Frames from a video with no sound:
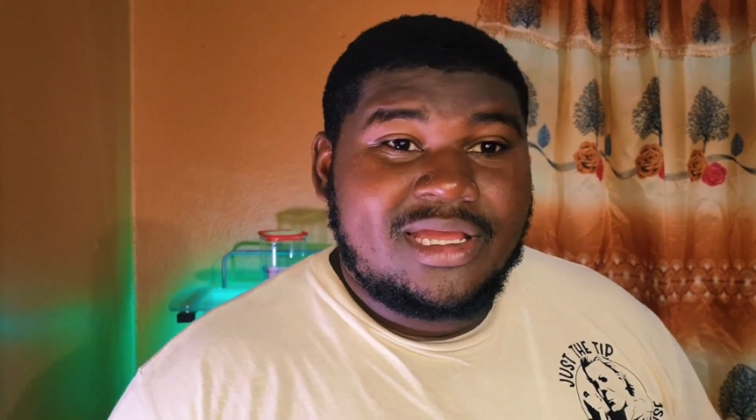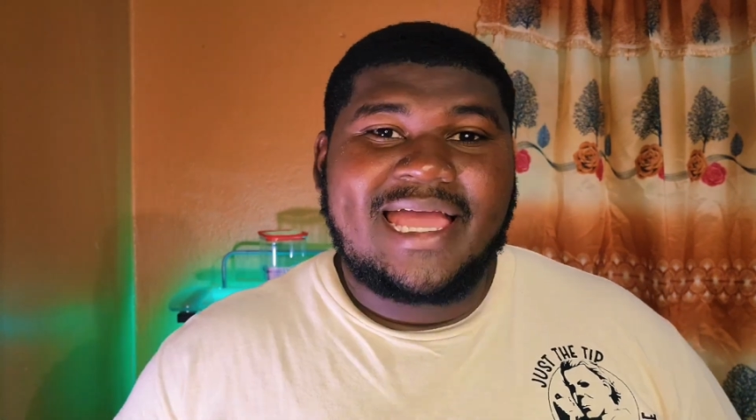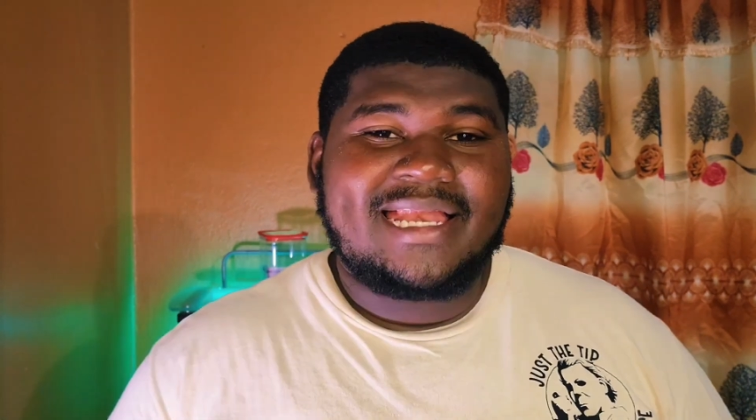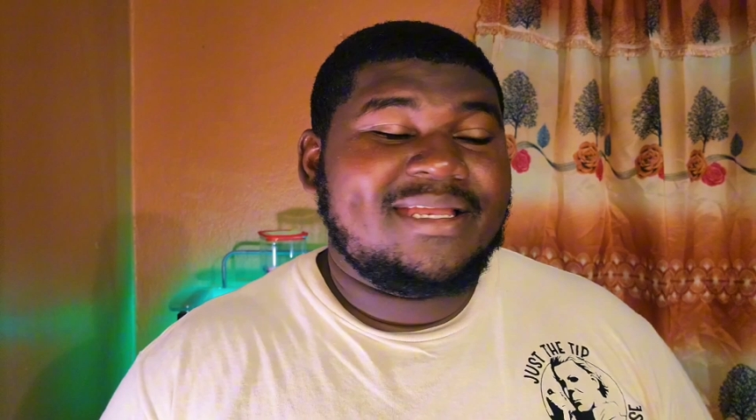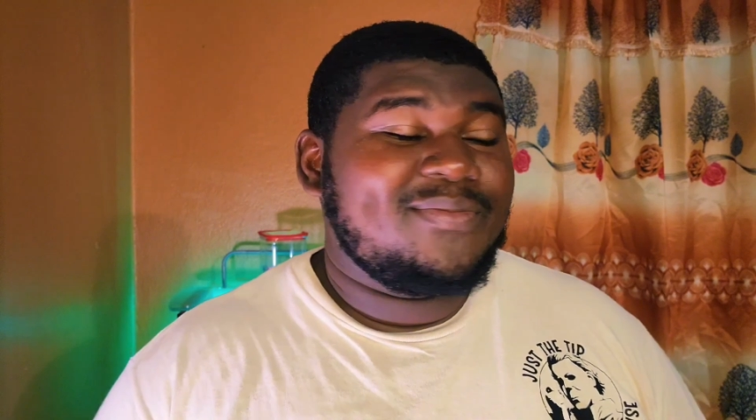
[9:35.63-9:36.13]

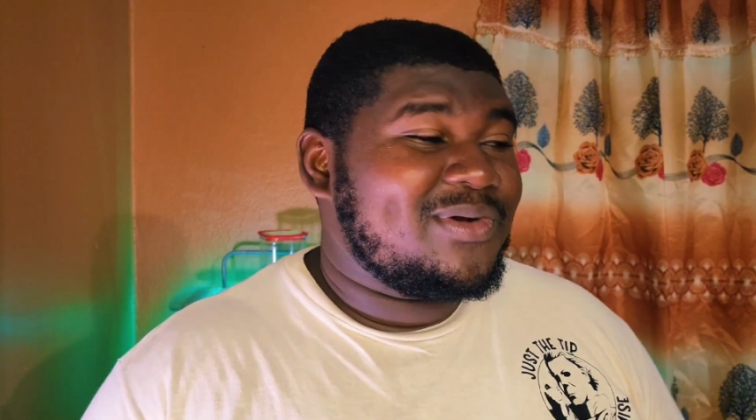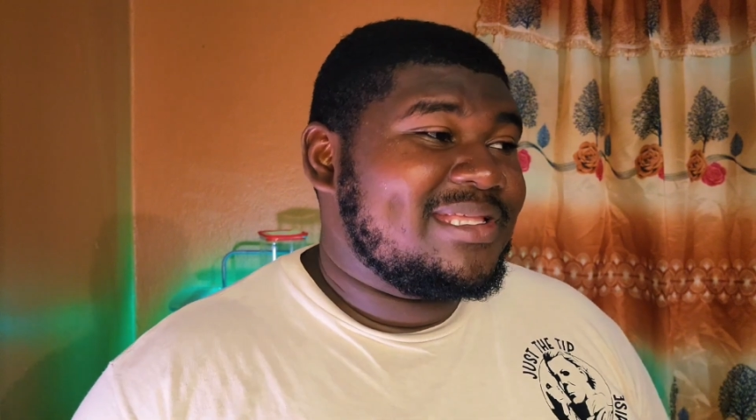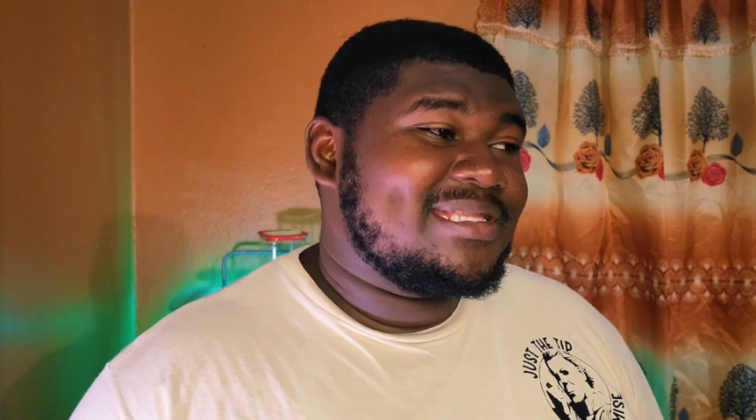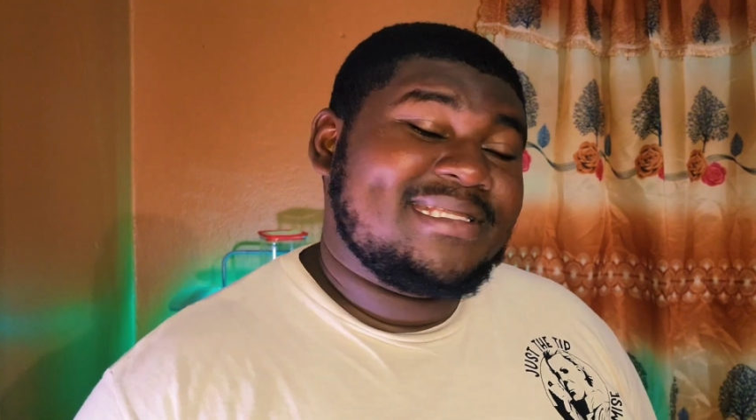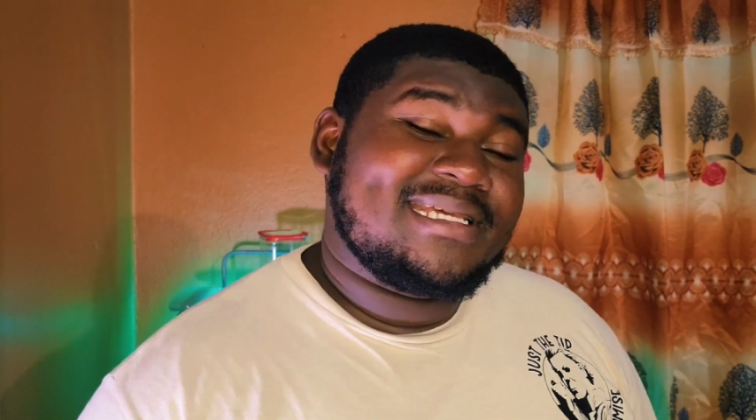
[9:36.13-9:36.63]
at any
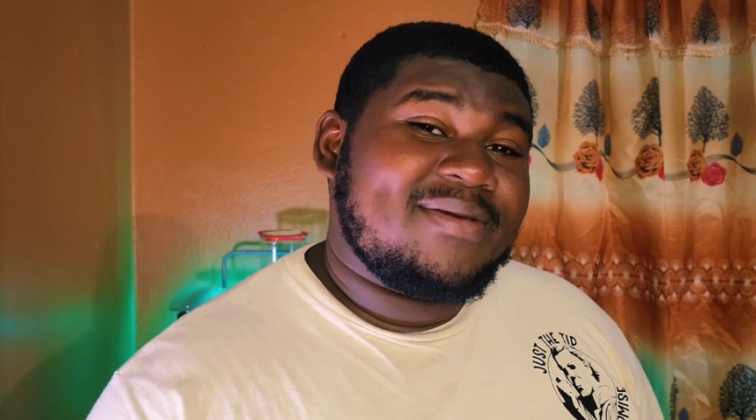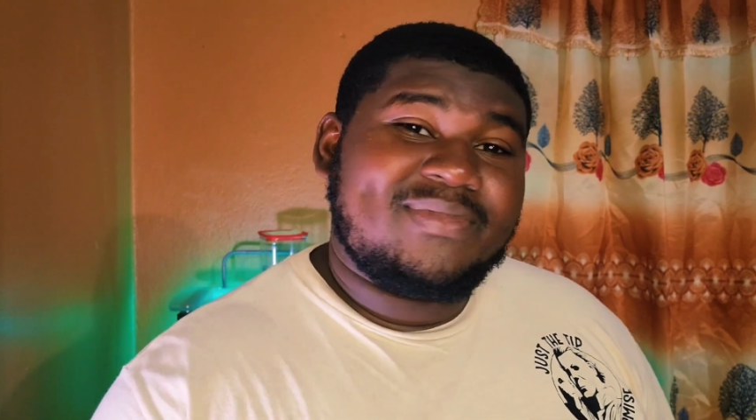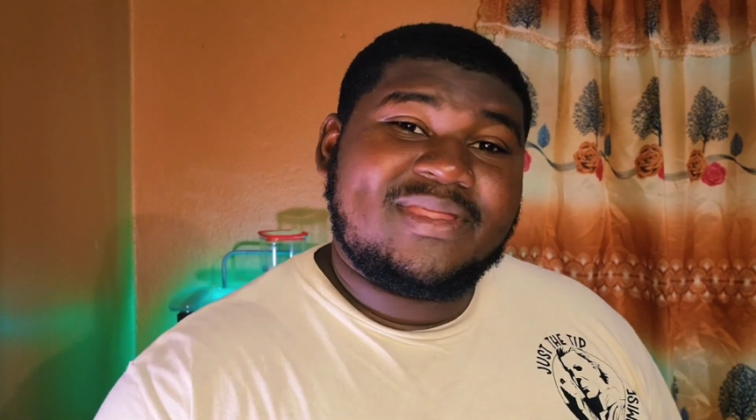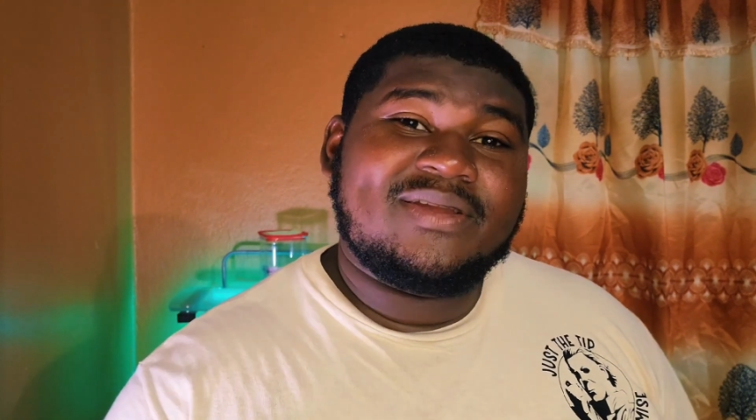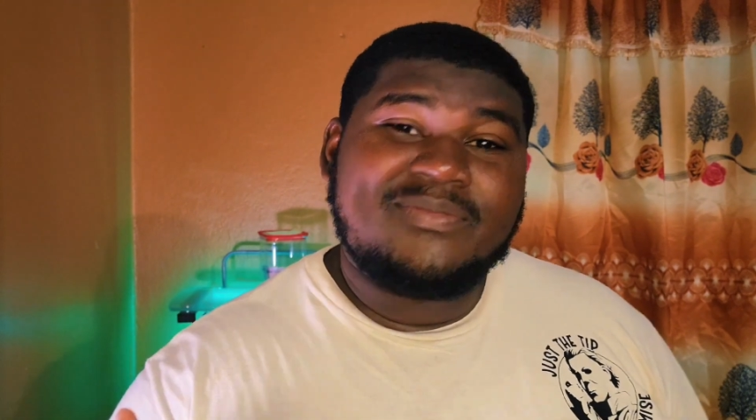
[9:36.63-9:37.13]
point in
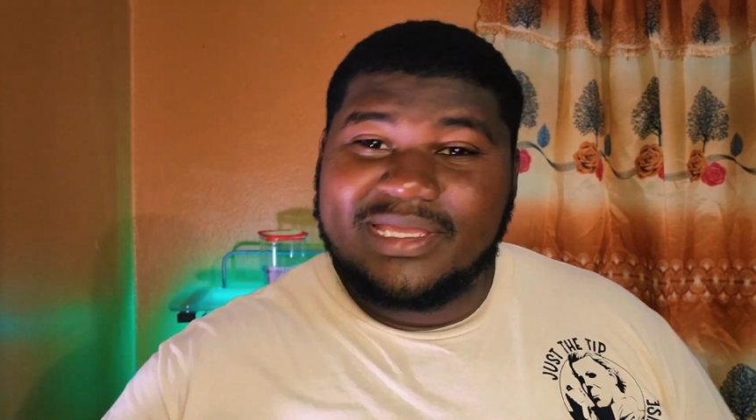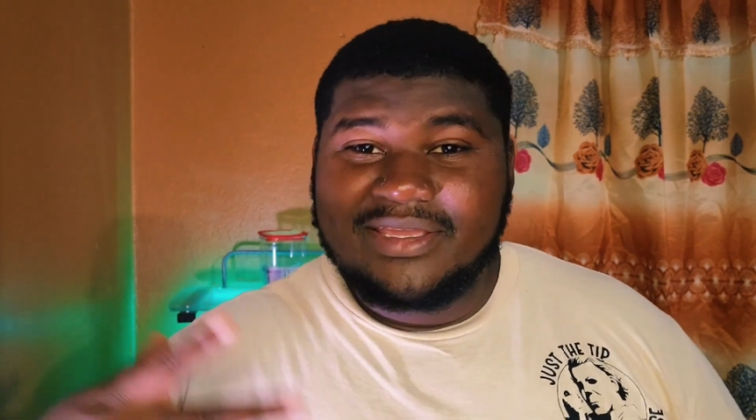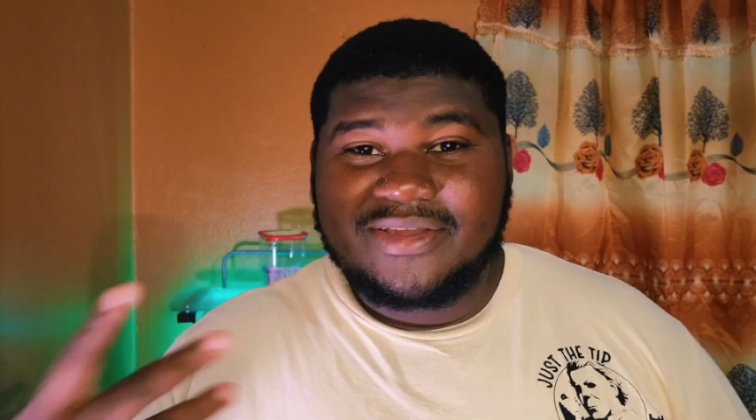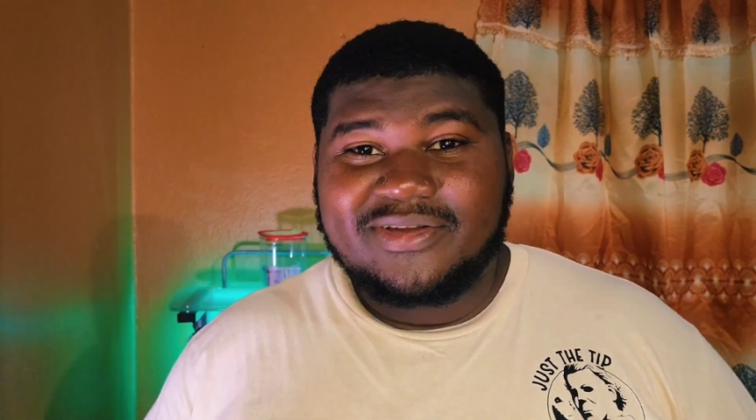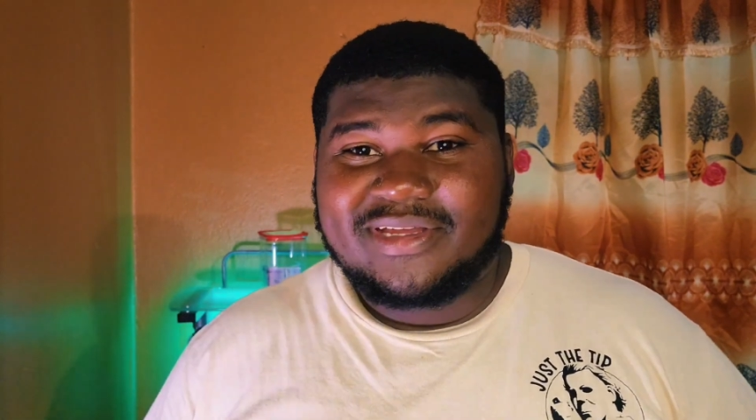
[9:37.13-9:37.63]
time they're
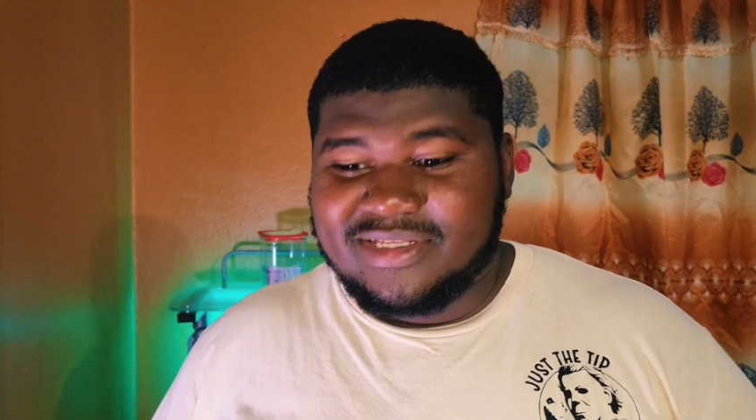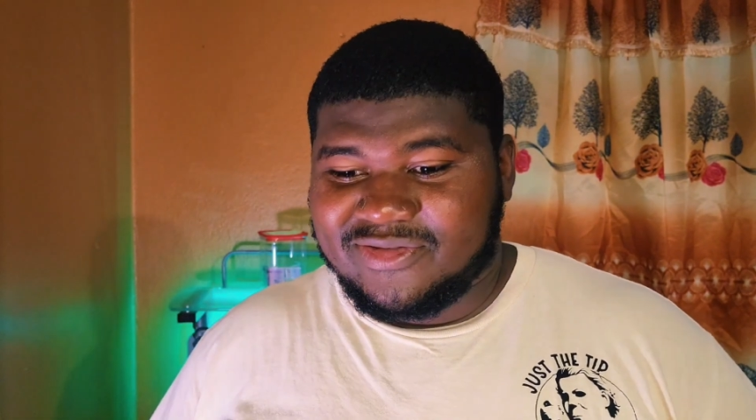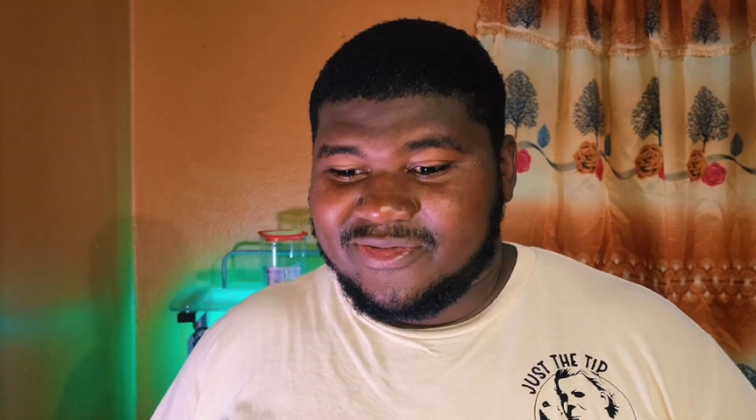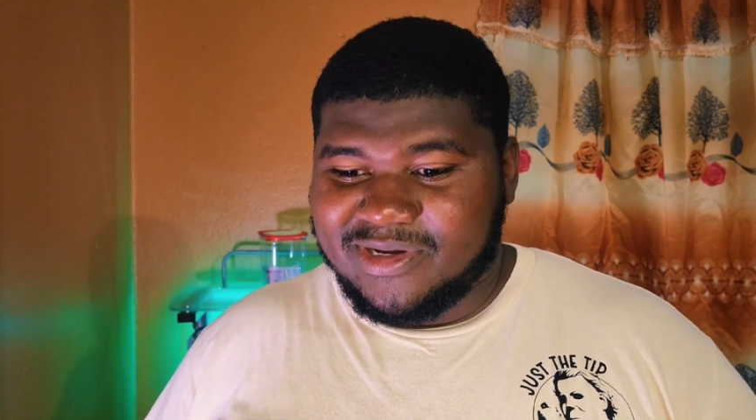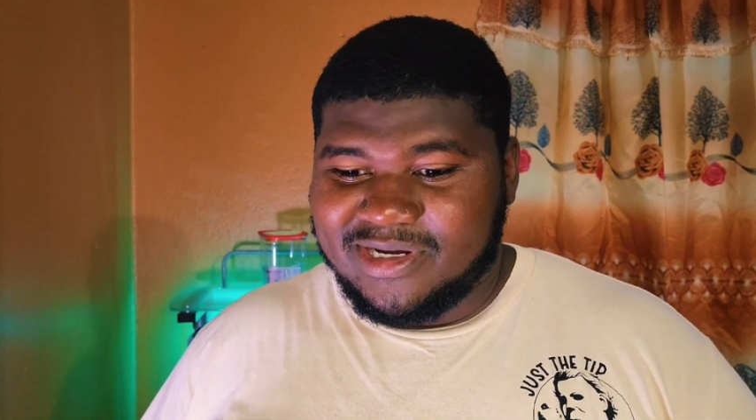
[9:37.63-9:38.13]
making
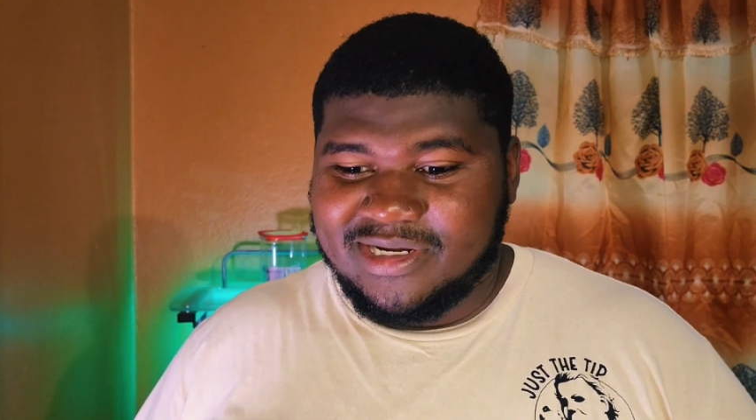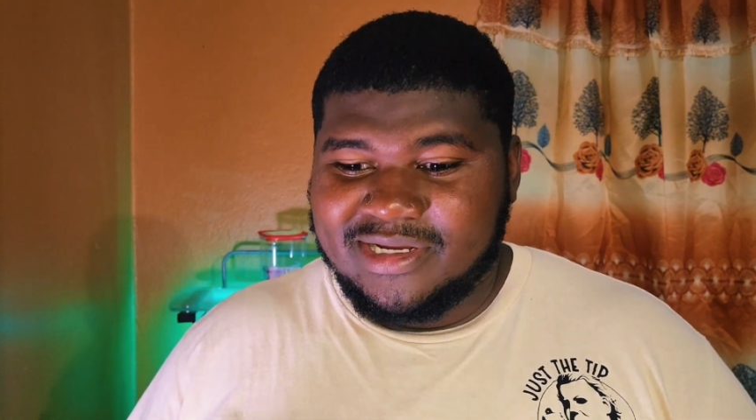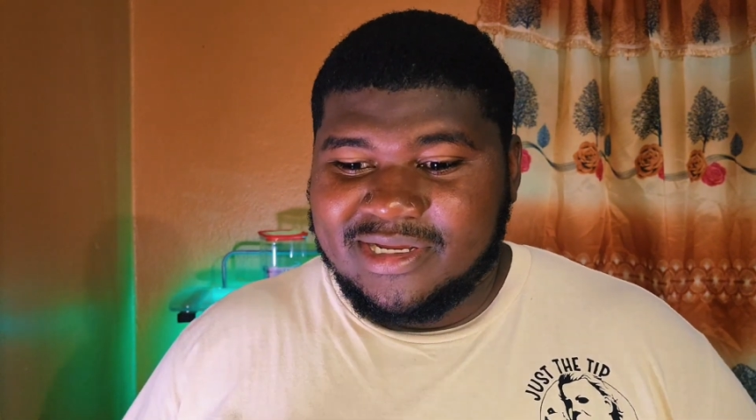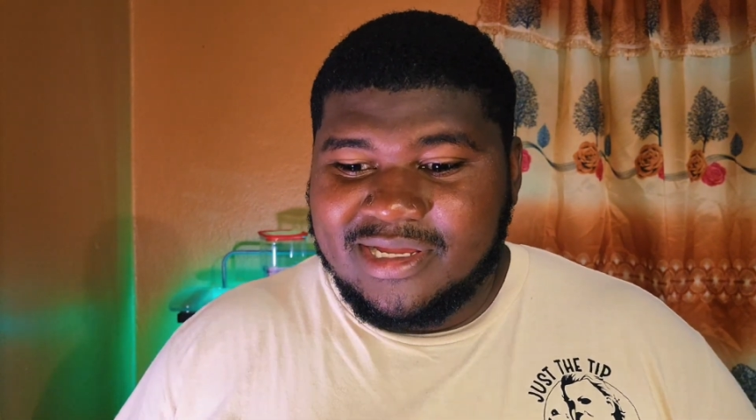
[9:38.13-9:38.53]
crates for